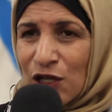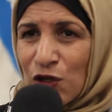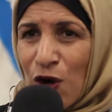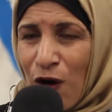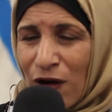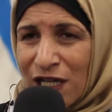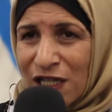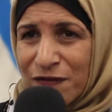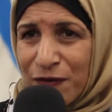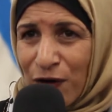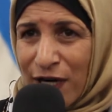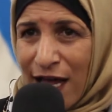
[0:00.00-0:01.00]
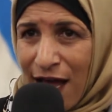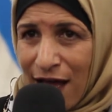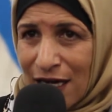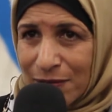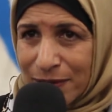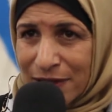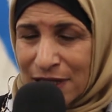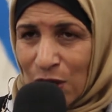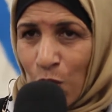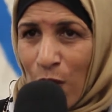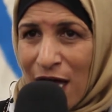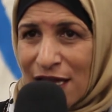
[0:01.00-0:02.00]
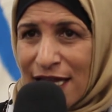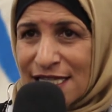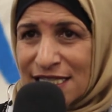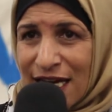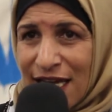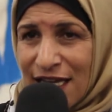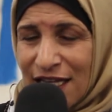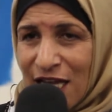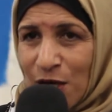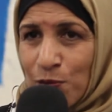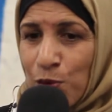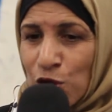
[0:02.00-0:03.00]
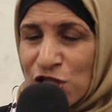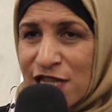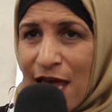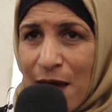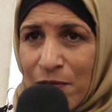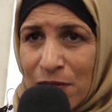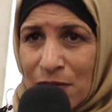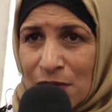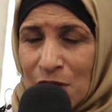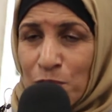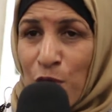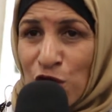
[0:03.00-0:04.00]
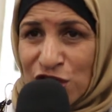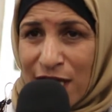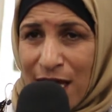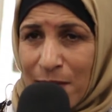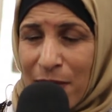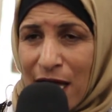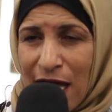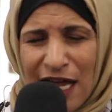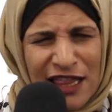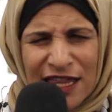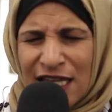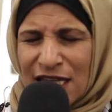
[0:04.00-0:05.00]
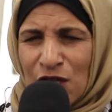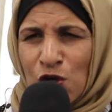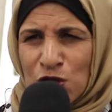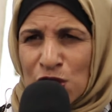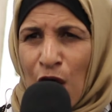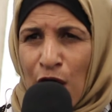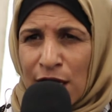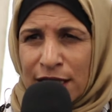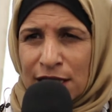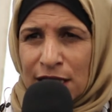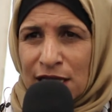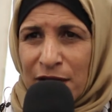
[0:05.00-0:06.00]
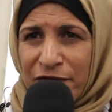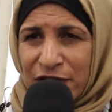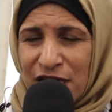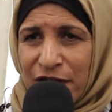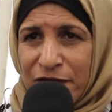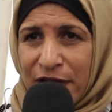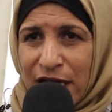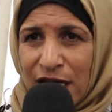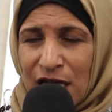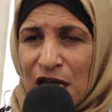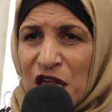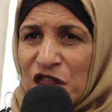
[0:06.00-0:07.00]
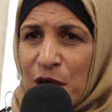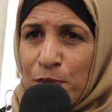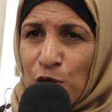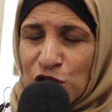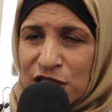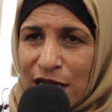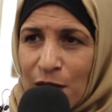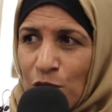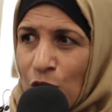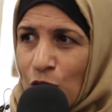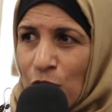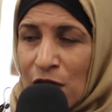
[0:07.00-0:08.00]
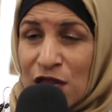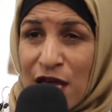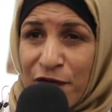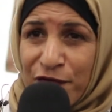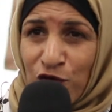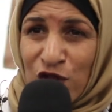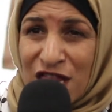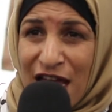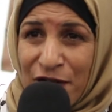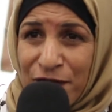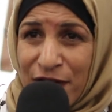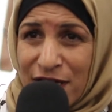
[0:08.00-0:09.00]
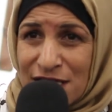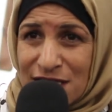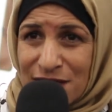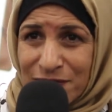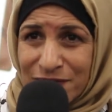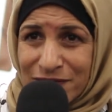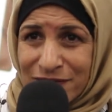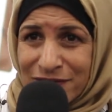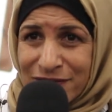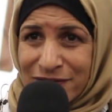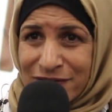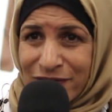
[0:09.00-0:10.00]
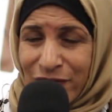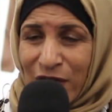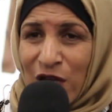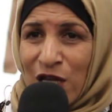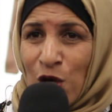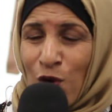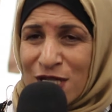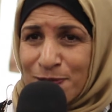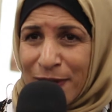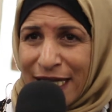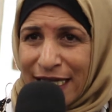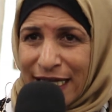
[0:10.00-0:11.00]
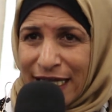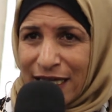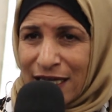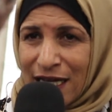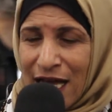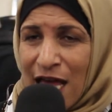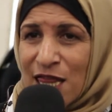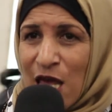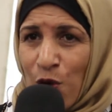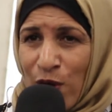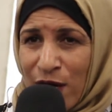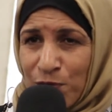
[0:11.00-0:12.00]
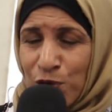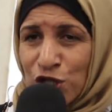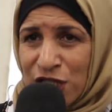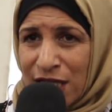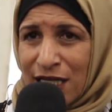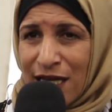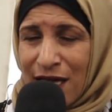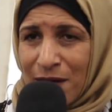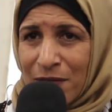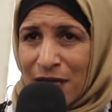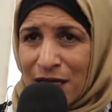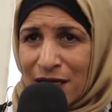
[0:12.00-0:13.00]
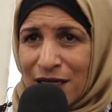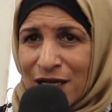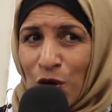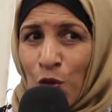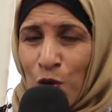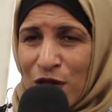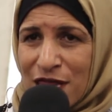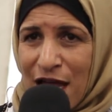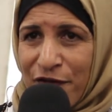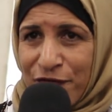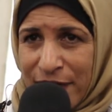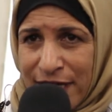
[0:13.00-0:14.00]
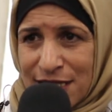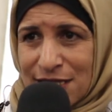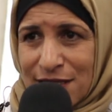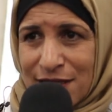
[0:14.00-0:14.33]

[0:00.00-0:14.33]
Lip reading: calling for help while the Israeli push him. I think you saw it in the TV. They pushed him with their feet. He was bleeding, and they were pushing him with their feet.